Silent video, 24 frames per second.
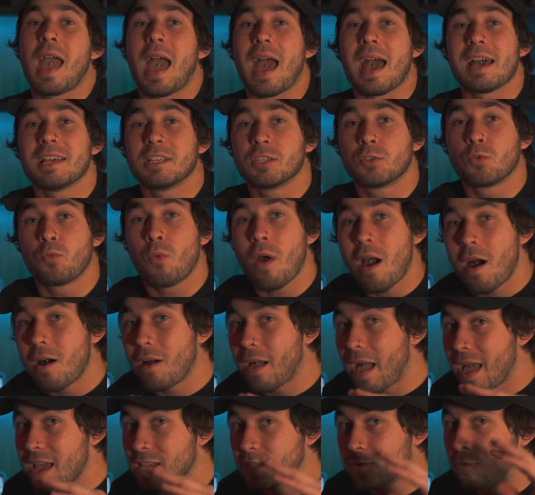As well
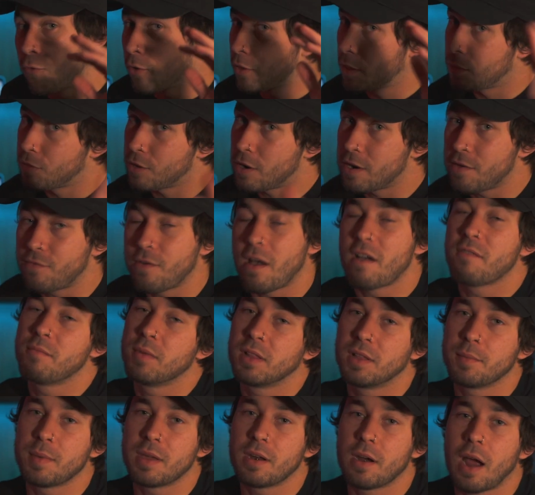as for the
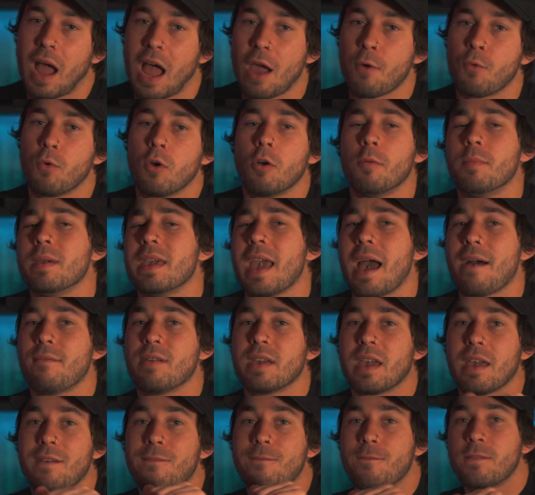35mm, I will be
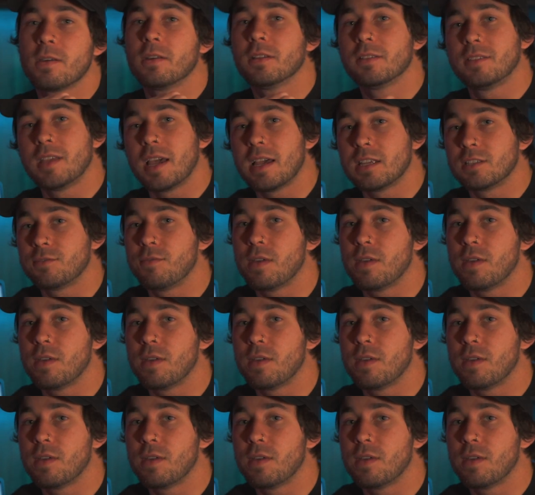having a field test